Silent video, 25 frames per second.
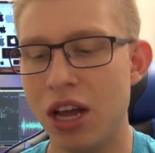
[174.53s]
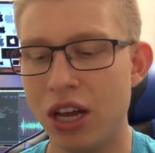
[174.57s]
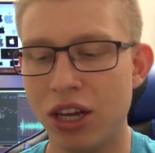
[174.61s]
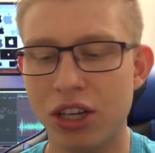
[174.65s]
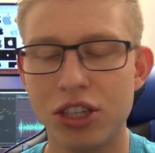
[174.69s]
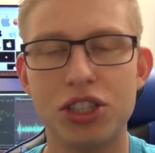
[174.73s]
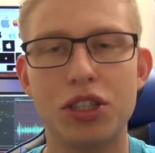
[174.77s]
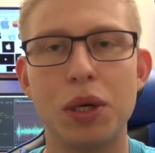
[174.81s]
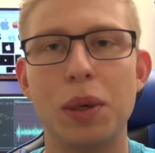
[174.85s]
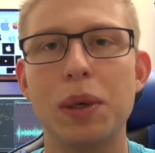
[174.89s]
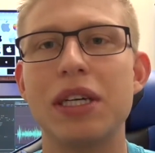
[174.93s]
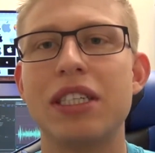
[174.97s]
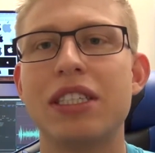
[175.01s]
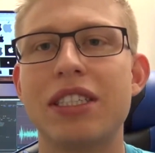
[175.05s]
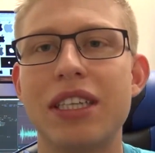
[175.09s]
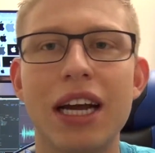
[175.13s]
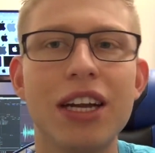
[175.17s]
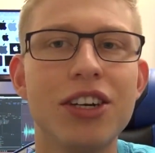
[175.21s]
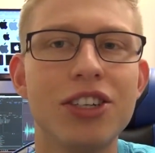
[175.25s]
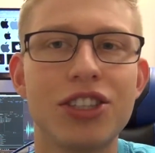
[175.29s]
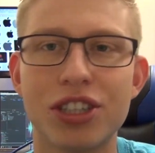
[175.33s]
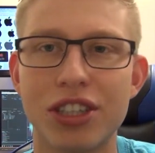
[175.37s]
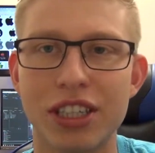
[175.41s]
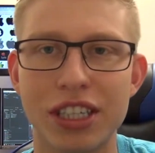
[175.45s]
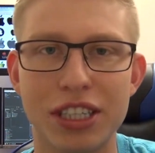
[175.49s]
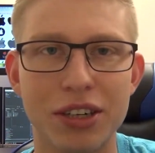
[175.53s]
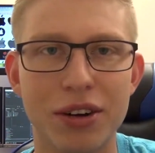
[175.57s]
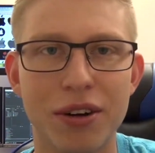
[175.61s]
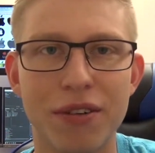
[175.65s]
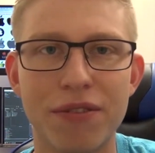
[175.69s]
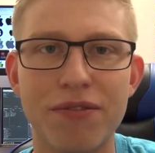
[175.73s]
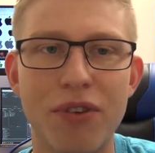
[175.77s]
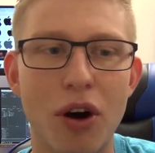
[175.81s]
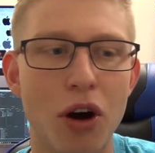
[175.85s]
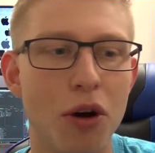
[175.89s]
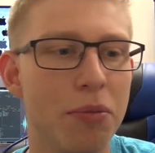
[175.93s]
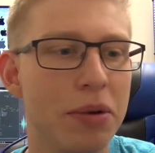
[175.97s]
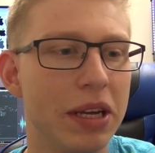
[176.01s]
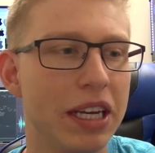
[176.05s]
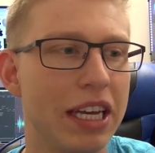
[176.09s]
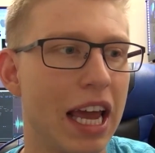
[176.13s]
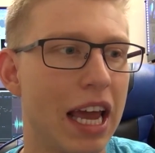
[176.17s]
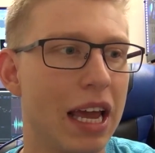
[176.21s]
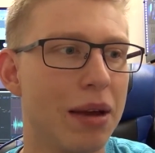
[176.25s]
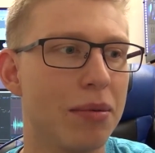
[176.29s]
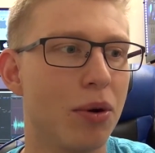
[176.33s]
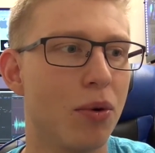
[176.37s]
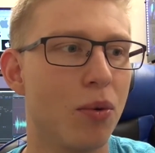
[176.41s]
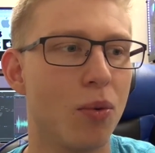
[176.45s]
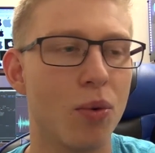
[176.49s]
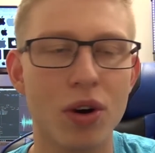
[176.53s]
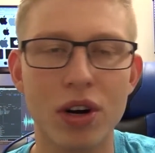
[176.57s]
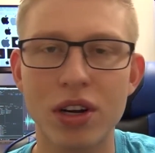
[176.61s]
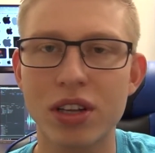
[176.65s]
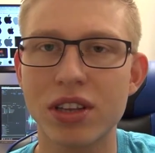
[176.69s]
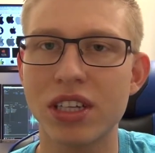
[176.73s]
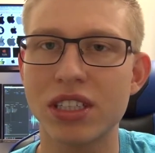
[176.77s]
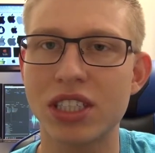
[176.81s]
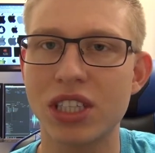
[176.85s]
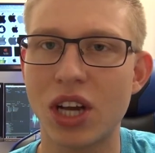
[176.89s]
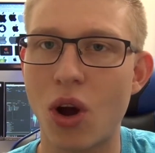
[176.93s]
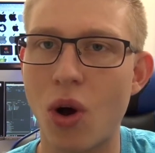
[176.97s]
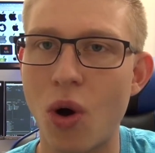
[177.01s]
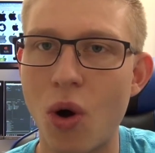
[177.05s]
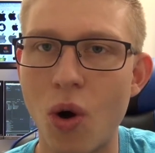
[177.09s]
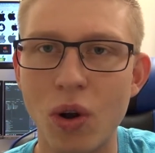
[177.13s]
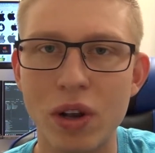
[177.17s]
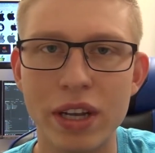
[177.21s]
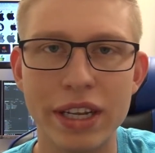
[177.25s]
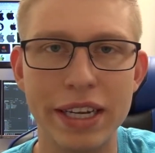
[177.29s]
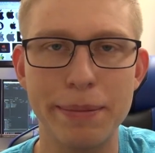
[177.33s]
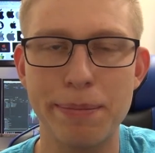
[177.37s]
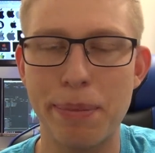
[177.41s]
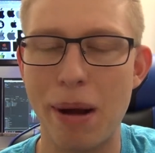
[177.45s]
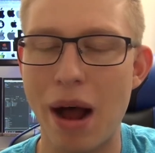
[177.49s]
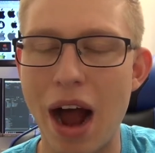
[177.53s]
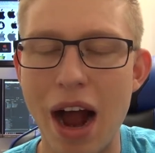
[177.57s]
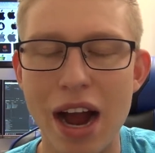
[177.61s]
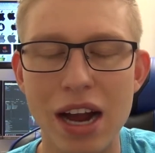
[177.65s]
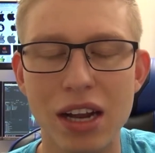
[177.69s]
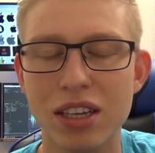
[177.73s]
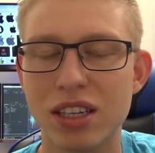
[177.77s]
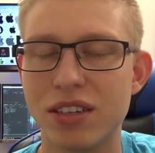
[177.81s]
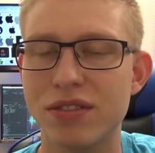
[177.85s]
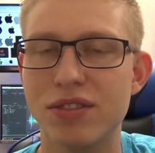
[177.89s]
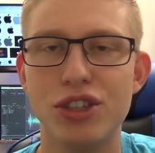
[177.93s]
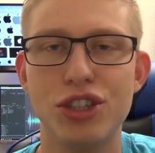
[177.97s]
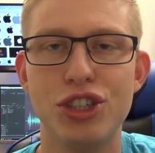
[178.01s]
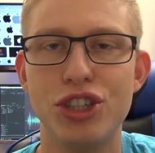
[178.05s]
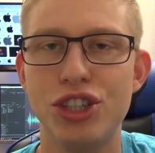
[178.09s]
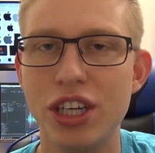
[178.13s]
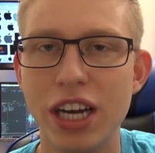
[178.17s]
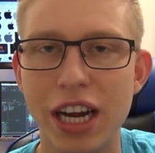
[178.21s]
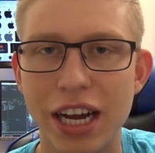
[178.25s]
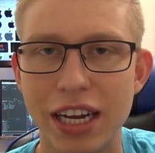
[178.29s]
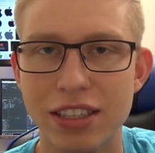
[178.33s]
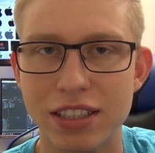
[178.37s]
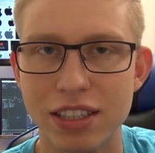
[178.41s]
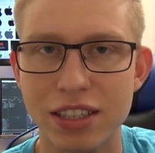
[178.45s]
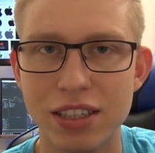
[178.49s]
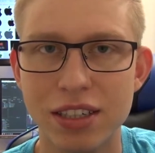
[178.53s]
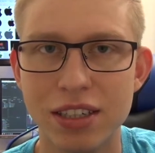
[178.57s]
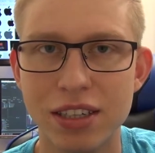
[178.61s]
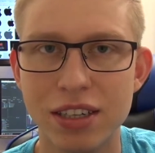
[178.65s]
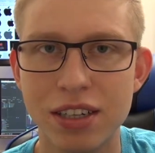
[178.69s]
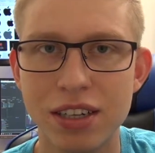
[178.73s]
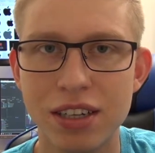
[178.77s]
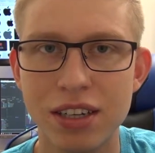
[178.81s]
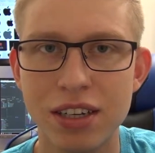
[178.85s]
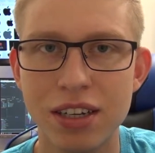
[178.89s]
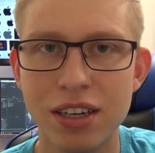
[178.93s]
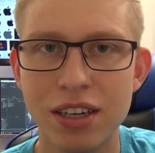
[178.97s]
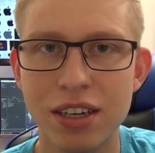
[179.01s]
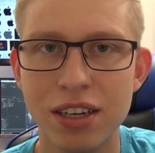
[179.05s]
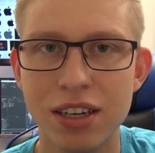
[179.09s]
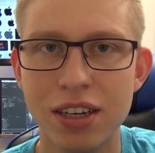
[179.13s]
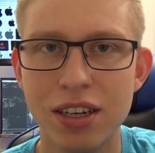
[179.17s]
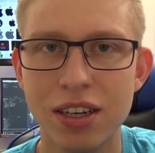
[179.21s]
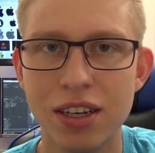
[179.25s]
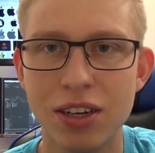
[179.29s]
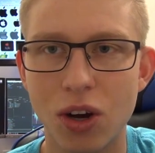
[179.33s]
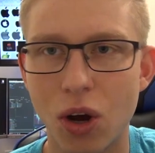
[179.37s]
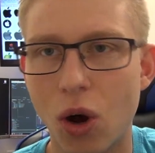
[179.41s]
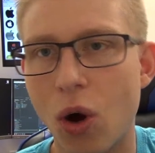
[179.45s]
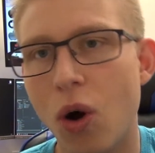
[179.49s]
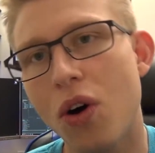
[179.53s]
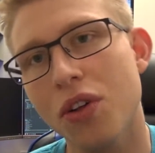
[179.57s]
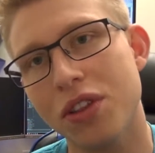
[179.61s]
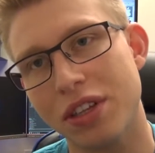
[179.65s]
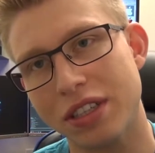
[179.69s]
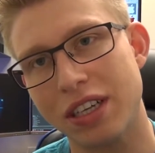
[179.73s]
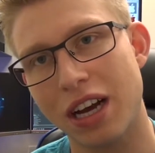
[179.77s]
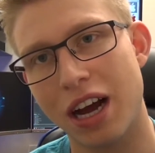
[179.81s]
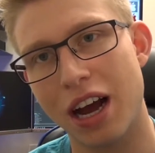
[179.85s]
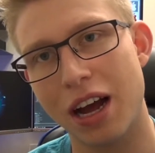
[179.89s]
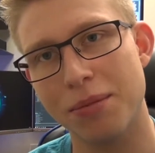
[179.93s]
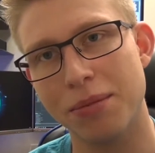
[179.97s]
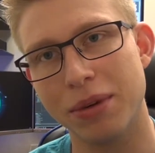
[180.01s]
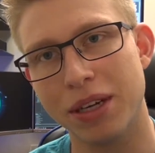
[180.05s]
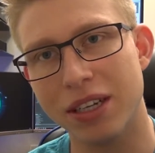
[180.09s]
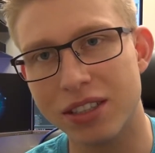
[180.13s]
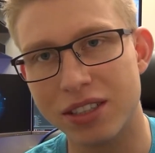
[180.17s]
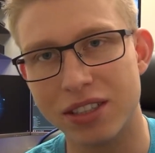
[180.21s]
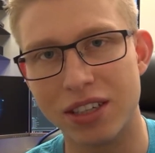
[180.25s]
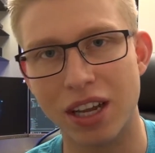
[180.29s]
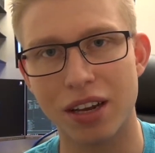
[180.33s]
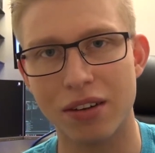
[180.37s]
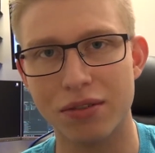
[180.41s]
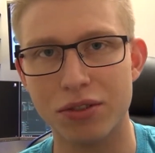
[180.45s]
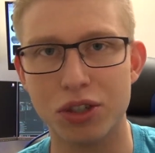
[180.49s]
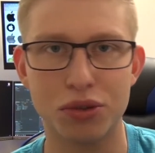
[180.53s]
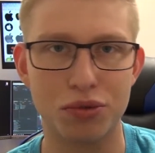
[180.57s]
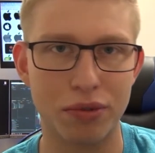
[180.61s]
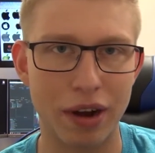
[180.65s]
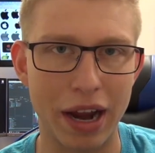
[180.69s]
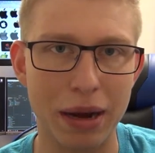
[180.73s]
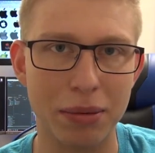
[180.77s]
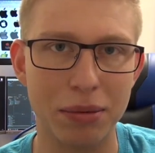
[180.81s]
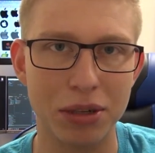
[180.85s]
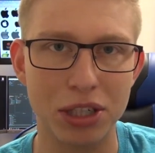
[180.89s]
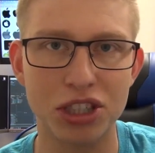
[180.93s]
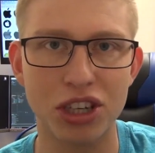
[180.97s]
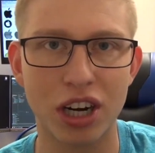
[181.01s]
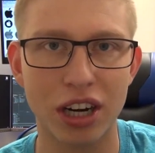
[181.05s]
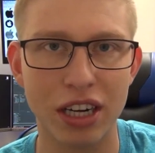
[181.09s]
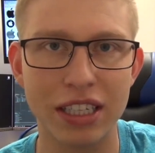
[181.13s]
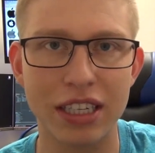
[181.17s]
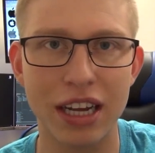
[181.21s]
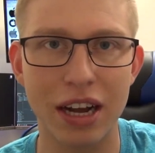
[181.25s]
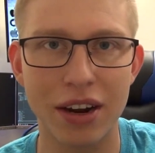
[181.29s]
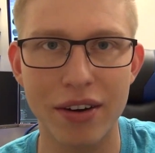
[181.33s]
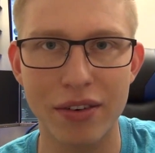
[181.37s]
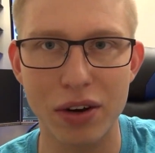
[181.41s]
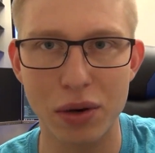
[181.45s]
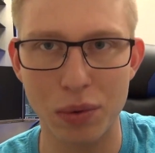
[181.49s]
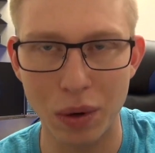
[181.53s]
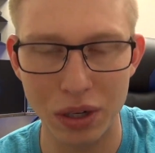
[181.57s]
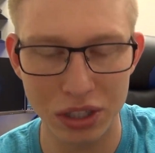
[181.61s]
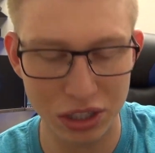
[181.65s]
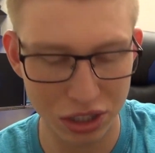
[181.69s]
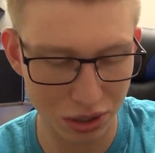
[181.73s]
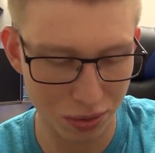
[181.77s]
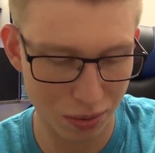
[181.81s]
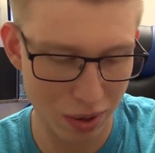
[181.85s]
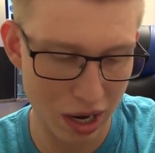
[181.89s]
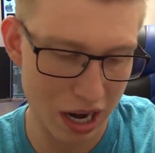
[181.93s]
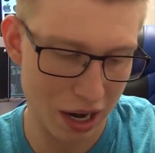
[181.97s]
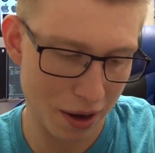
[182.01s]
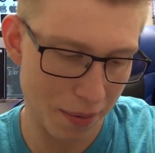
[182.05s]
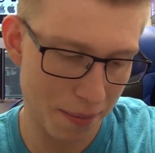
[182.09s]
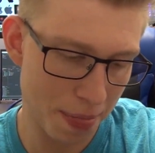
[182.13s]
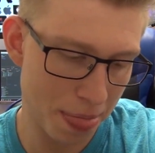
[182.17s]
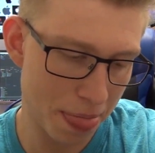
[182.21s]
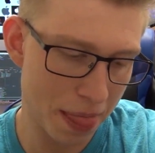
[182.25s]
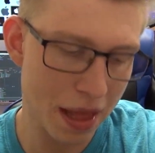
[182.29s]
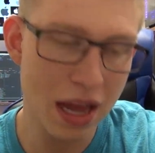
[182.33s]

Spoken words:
So essentially, your phone became a worthless hauling pile of shit all the time instead of just randomly shutting down every once in a while.